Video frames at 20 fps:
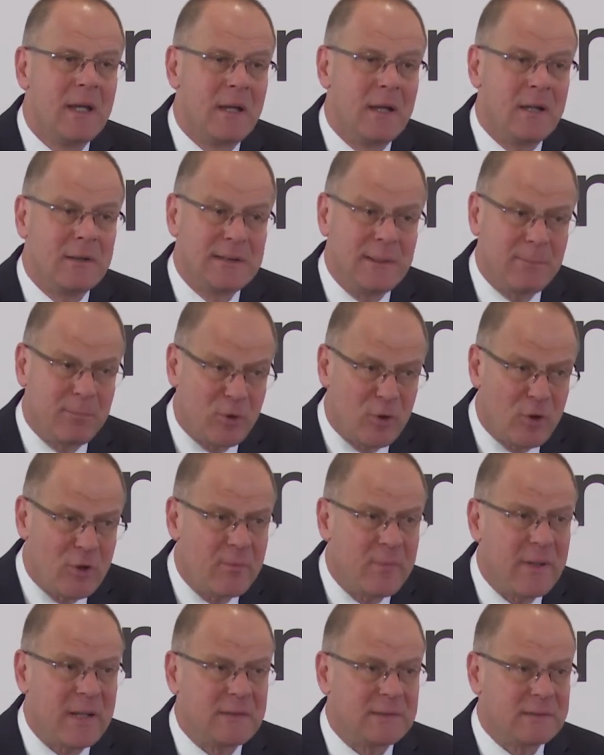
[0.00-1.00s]

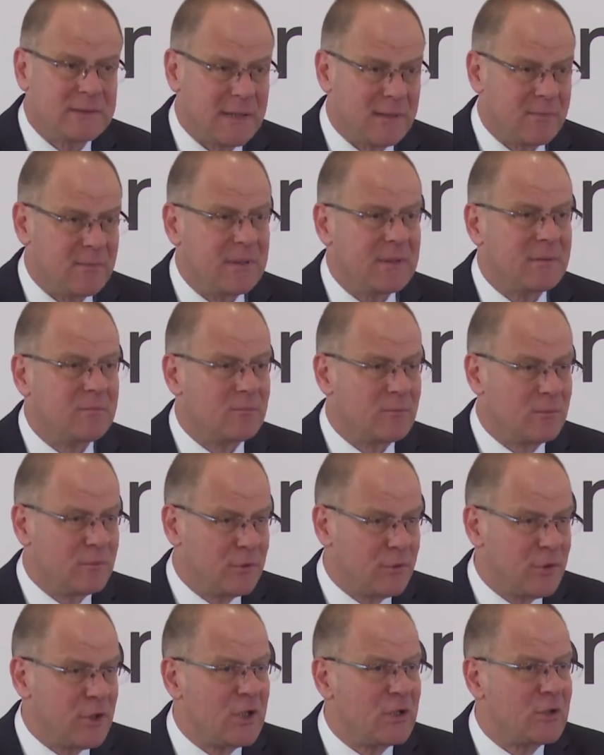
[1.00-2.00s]
deployment. I mean,
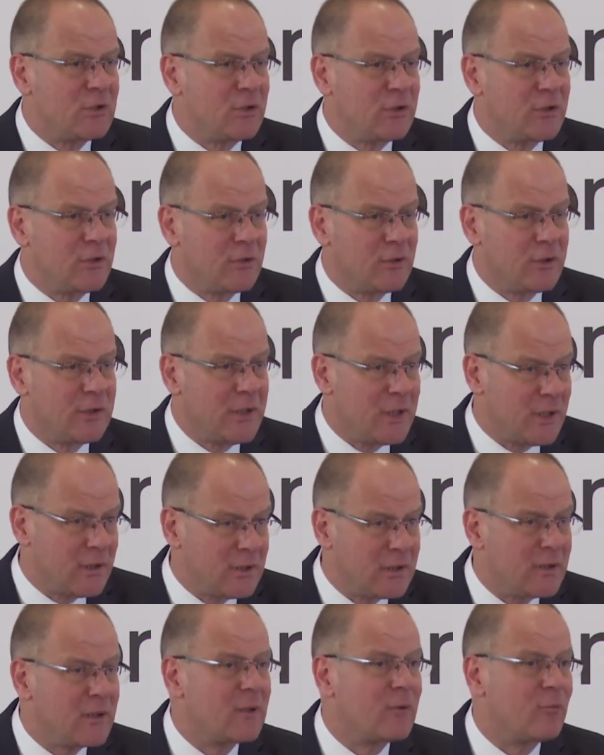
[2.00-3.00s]

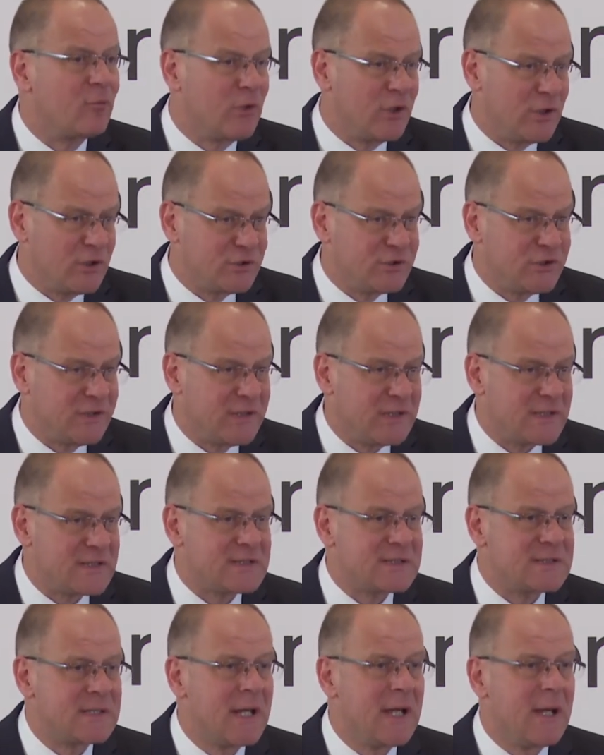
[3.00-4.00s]
young
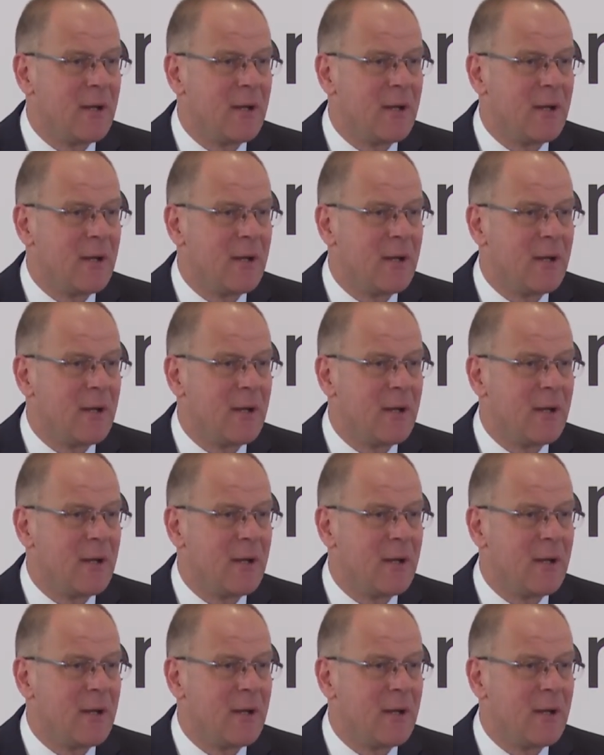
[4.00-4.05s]
volunteers